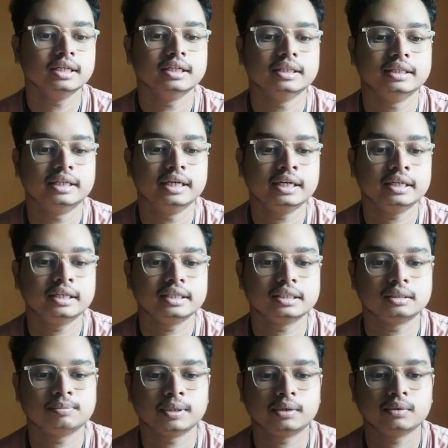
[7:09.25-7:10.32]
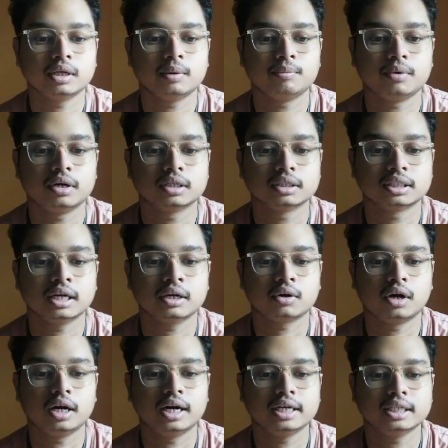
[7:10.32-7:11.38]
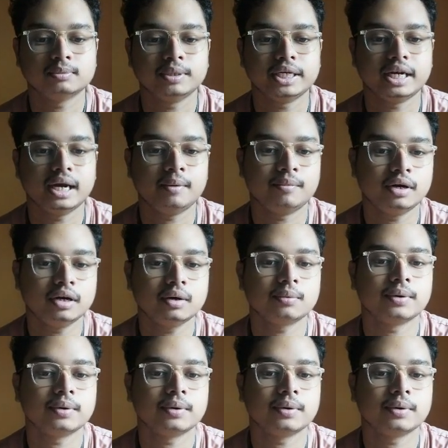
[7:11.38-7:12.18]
then this particular bonds are called as beta bond,